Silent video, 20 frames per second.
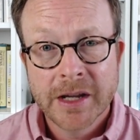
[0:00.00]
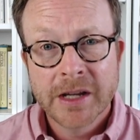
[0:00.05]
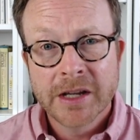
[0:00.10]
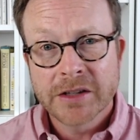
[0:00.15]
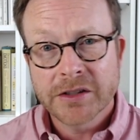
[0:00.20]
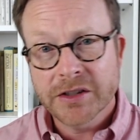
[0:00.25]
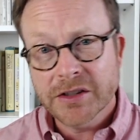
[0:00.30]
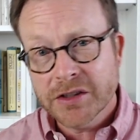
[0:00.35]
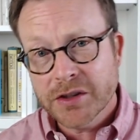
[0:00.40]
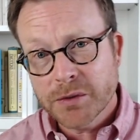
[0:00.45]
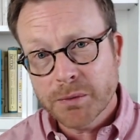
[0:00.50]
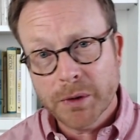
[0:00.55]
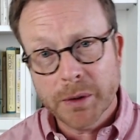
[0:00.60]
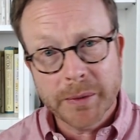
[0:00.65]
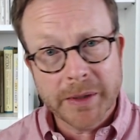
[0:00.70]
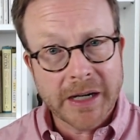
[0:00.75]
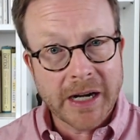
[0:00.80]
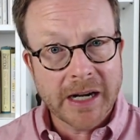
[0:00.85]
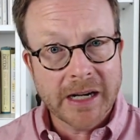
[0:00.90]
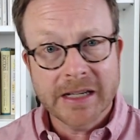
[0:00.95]
So this is where we
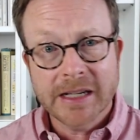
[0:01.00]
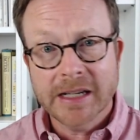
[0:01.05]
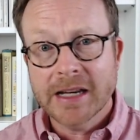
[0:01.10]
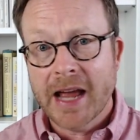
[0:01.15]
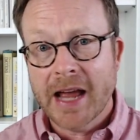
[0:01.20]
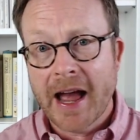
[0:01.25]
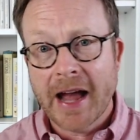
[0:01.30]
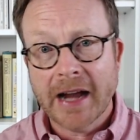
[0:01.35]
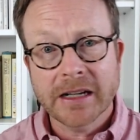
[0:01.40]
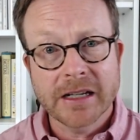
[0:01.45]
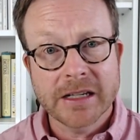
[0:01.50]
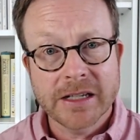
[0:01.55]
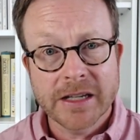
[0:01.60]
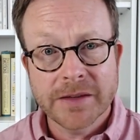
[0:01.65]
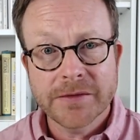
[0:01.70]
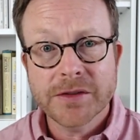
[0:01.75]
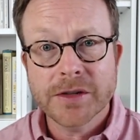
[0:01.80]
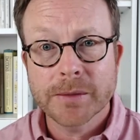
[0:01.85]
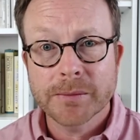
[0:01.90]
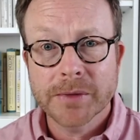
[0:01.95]
kind of need to act as
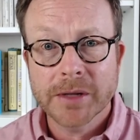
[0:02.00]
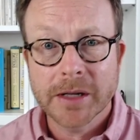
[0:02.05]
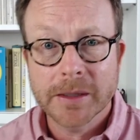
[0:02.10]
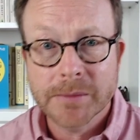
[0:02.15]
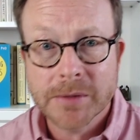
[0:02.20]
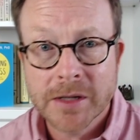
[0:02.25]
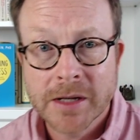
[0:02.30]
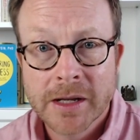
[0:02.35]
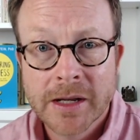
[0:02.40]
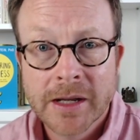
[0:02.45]
if sometimes.